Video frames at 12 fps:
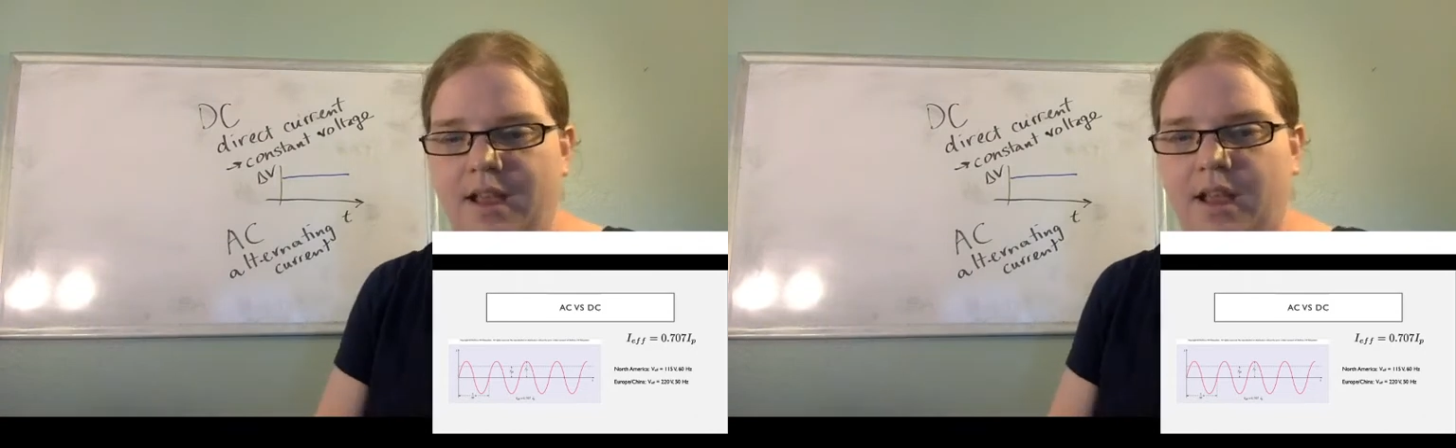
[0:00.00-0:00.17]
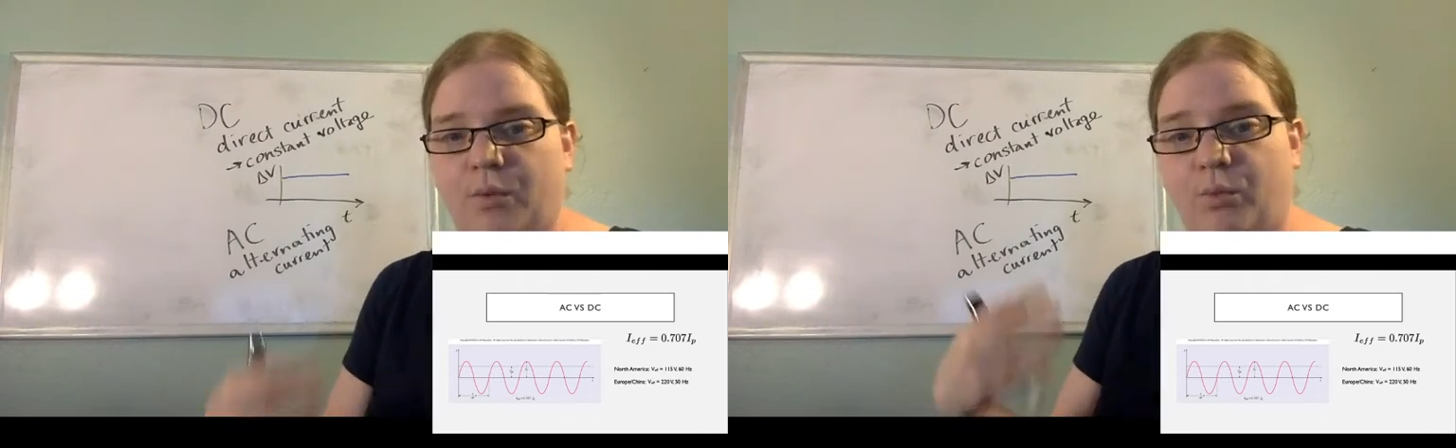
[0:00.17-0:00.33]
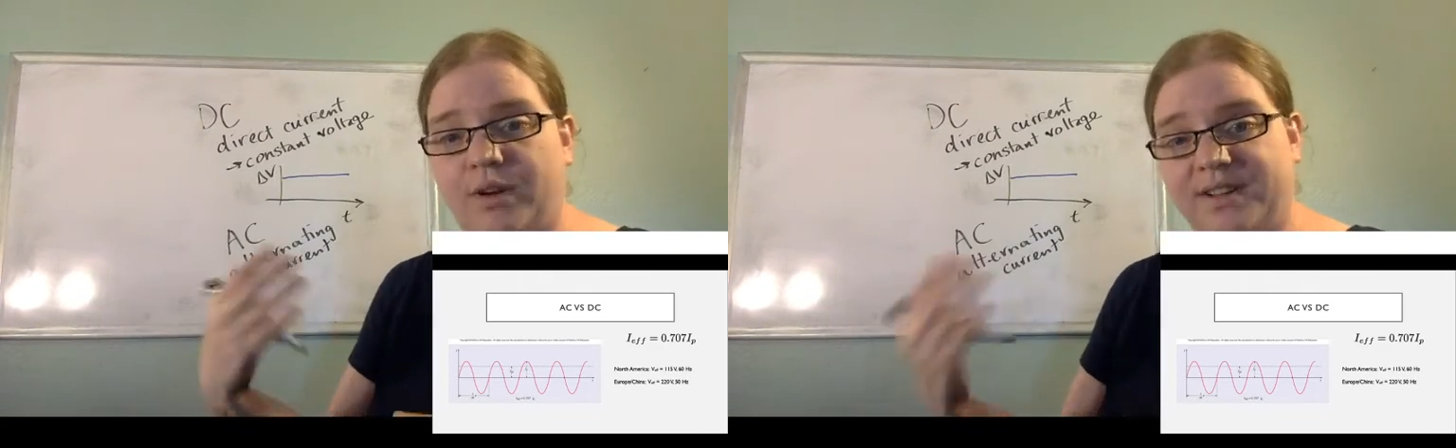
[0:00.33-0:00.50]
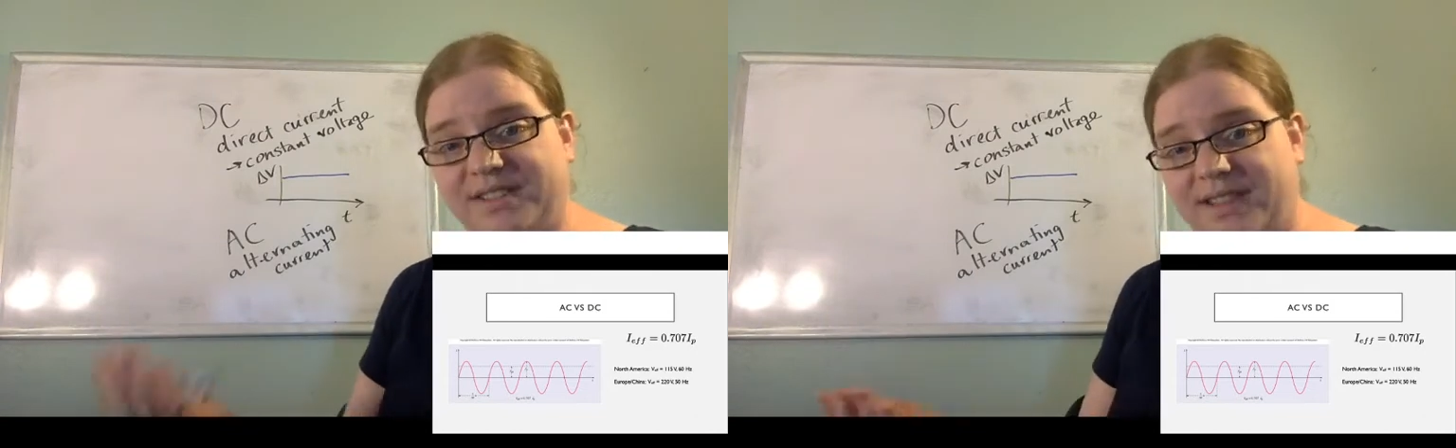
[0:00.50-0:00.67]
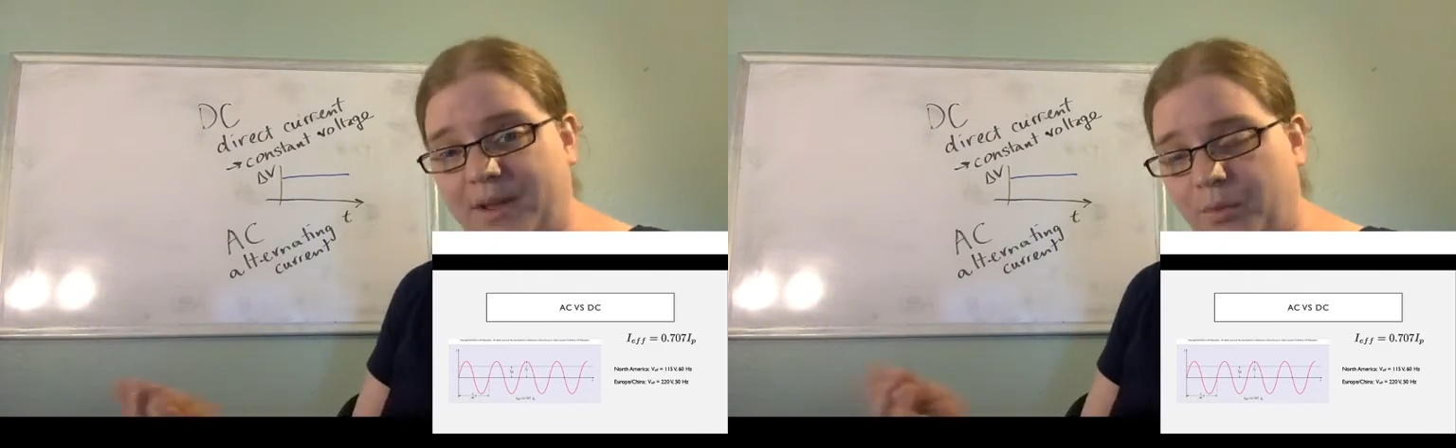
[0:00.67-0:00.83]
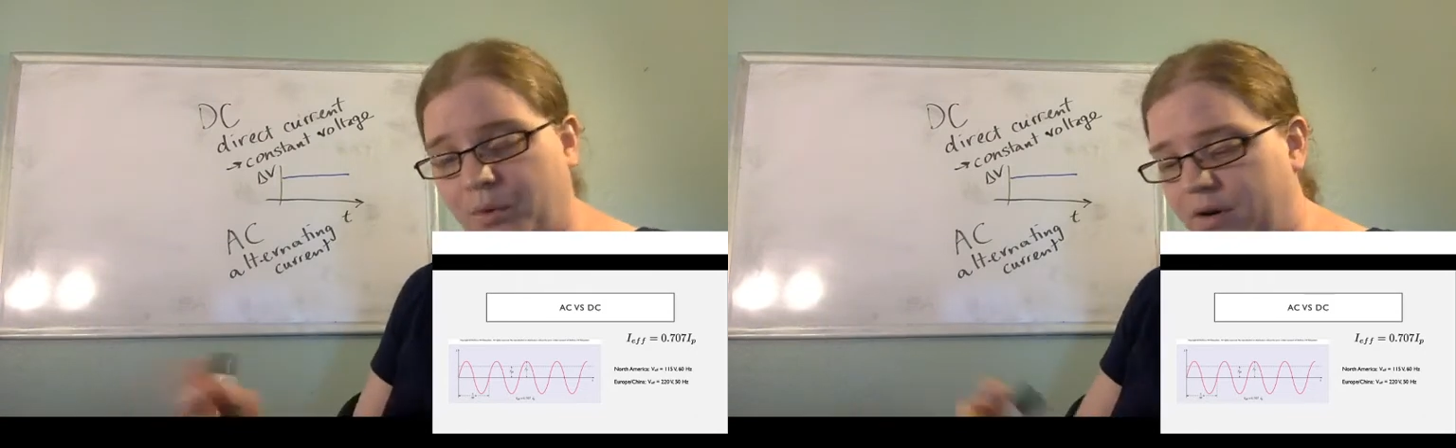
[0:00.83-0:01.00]
And what is it
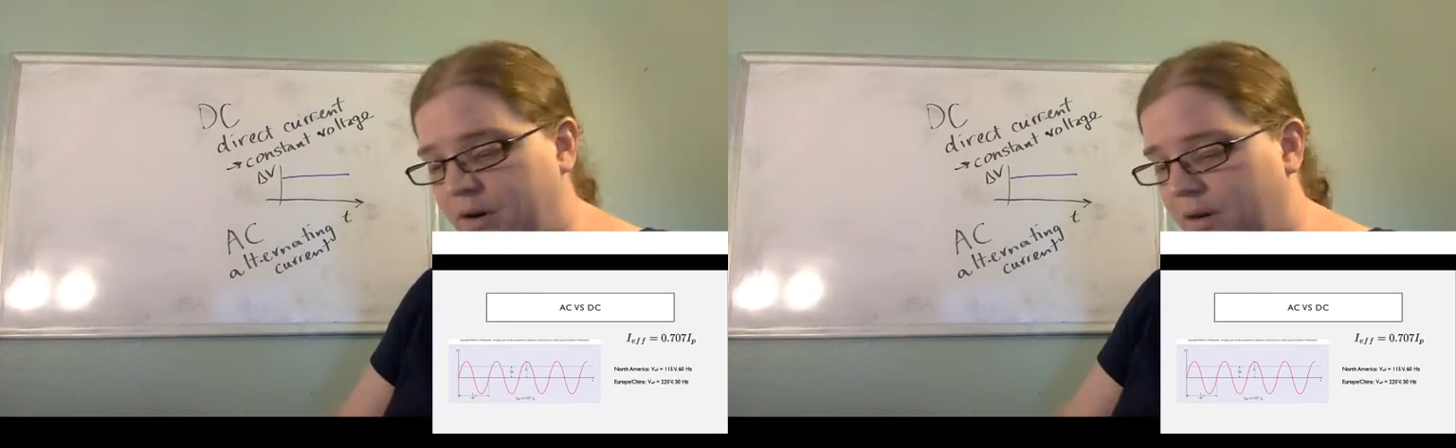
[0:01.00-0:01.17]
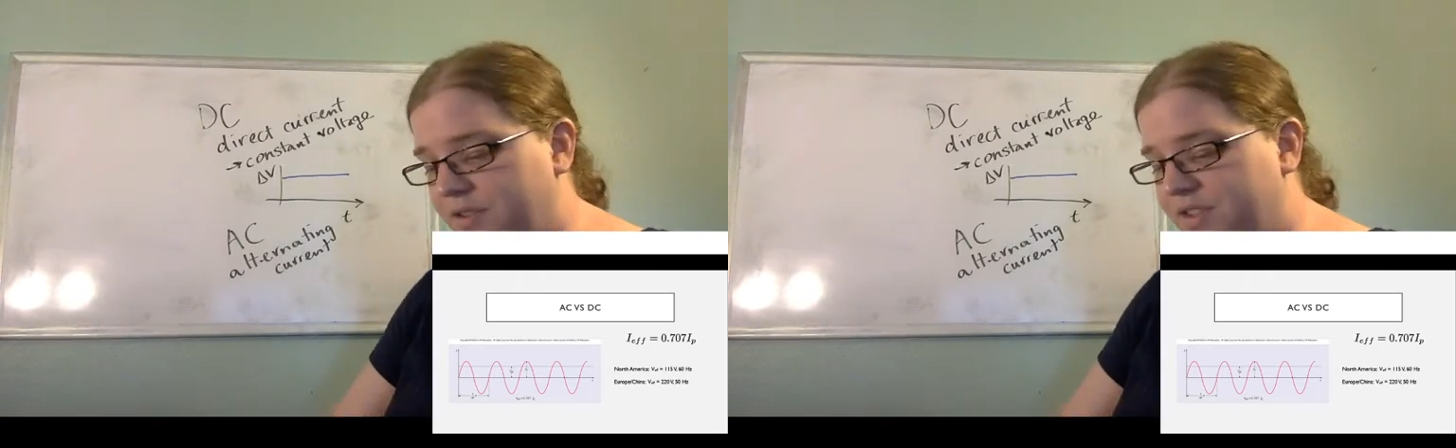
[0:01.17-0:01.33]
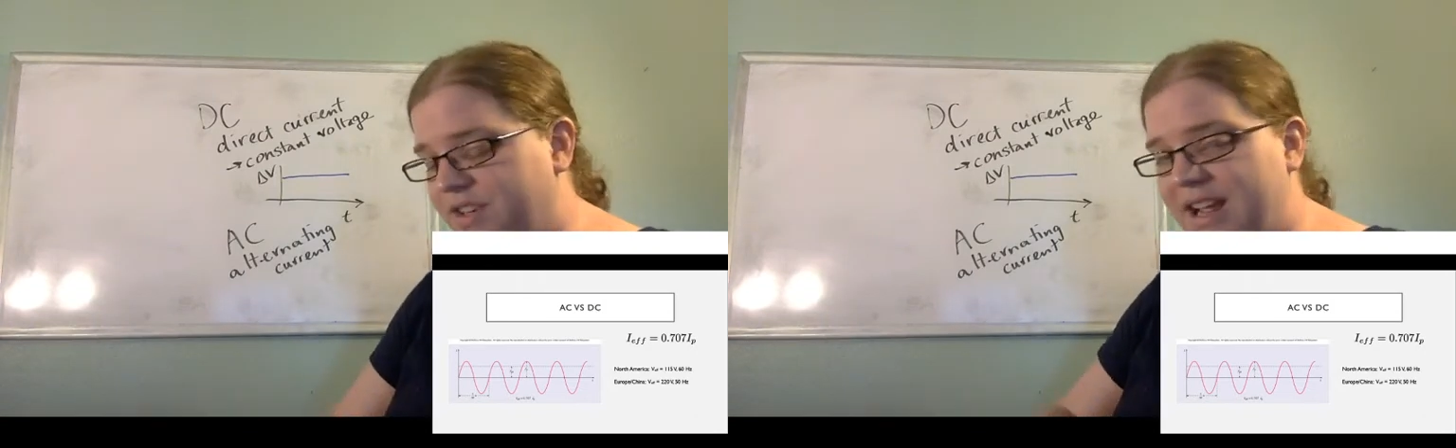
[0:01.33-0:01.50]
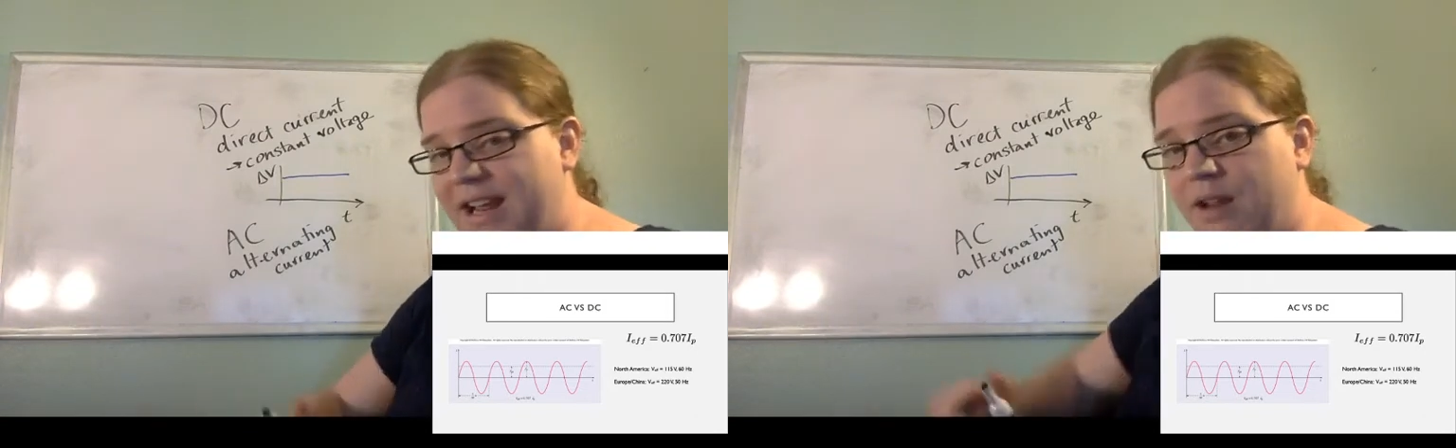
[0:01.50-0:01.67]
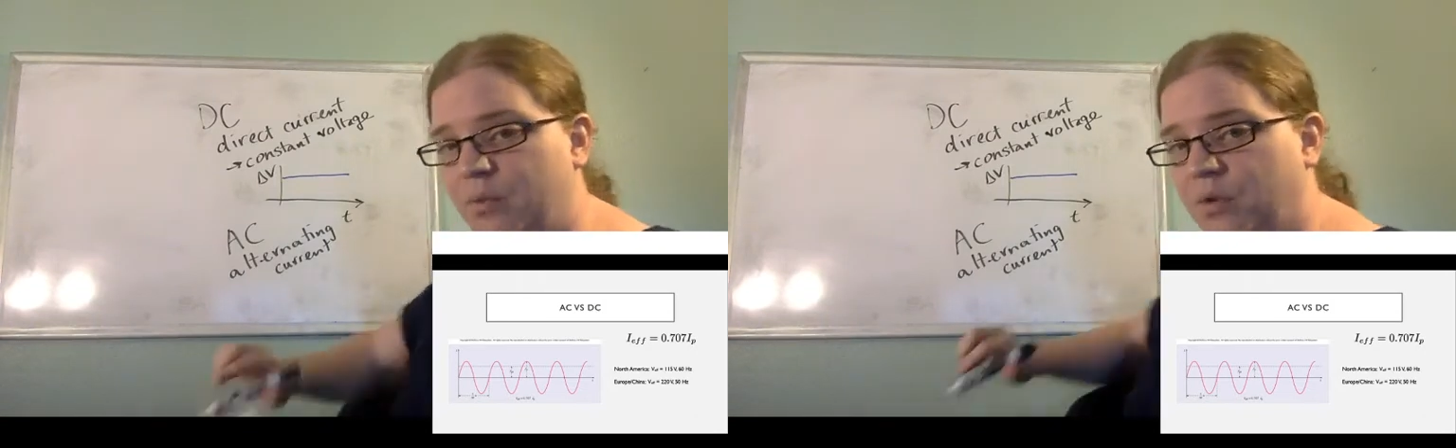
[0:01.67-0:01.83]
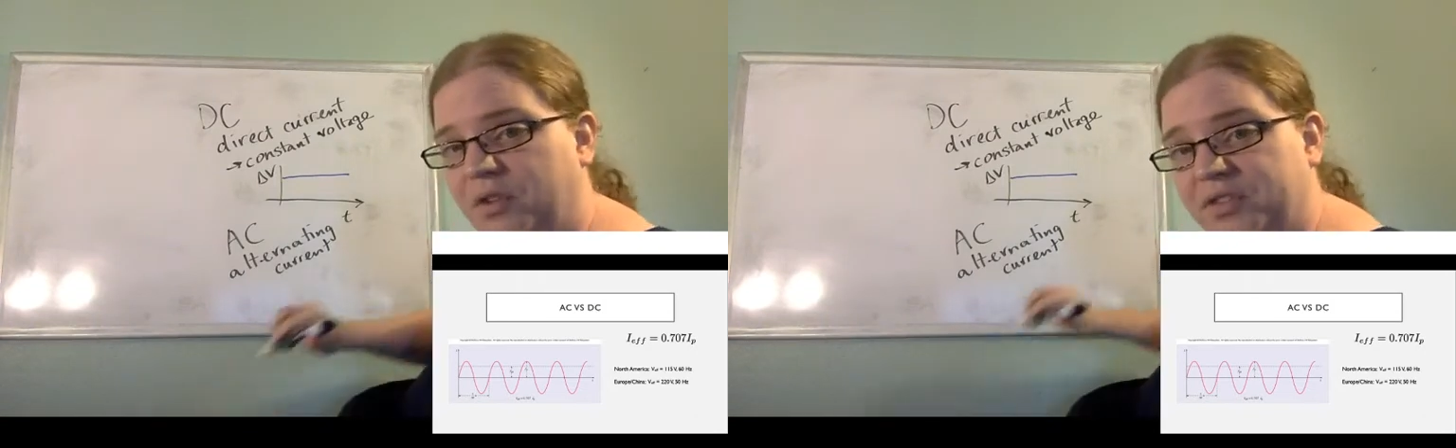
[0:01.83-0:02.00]
that we're
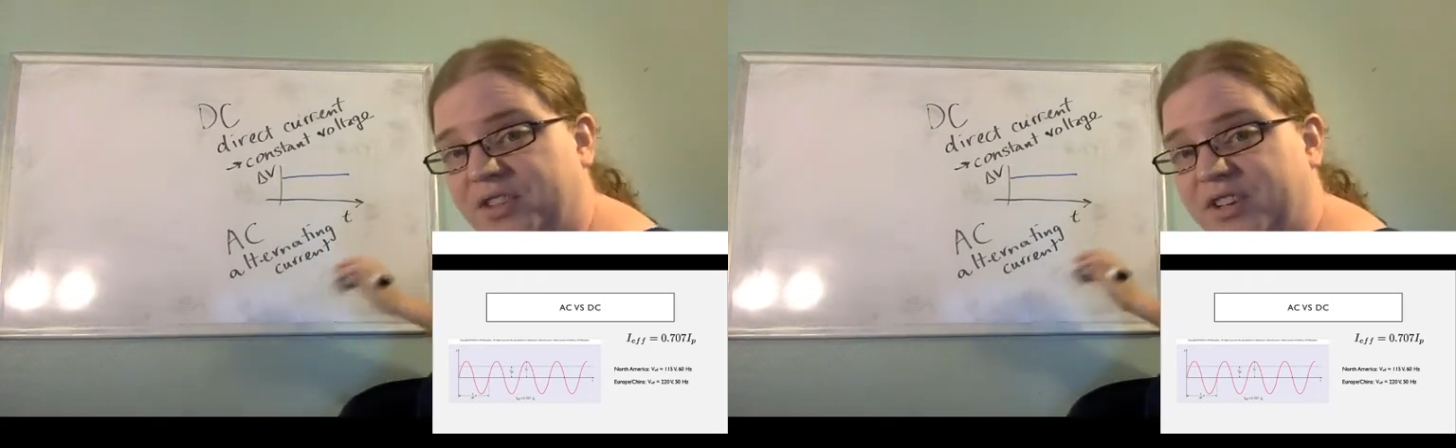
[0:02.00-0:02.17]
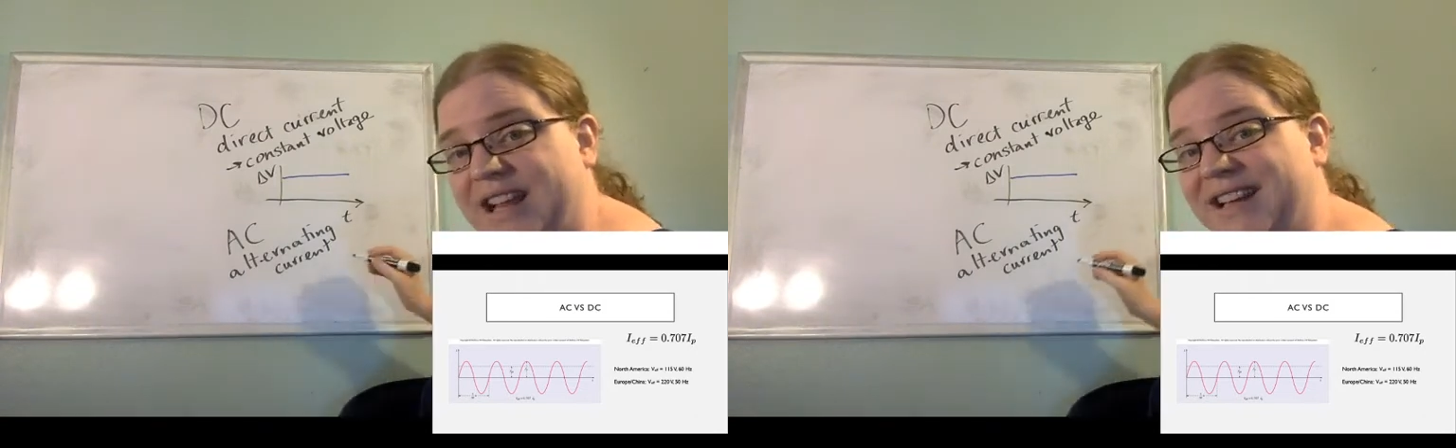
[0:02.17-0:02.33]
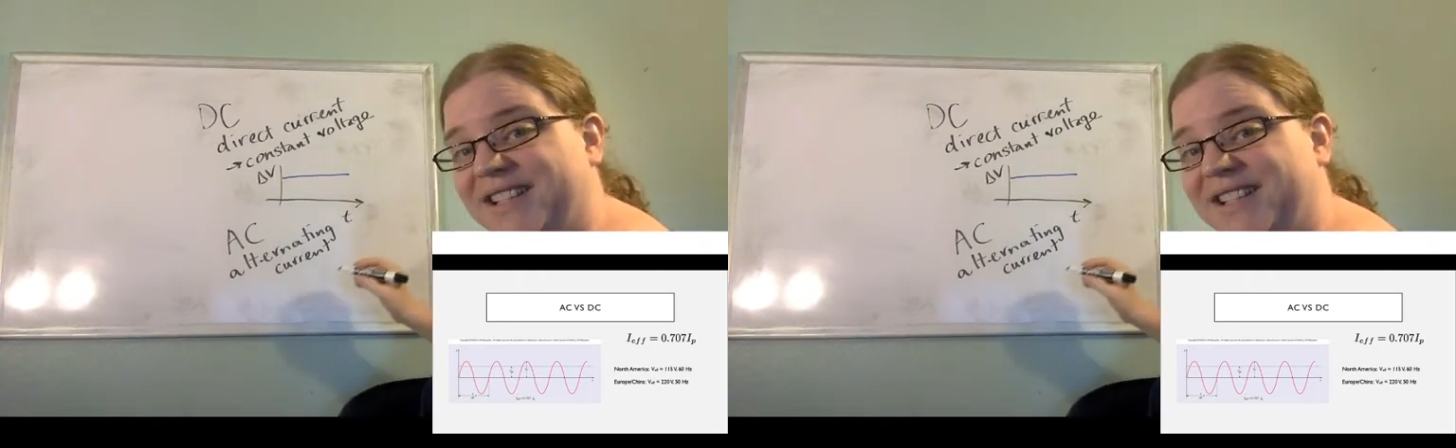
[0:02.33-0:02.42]
alternating? We're alternating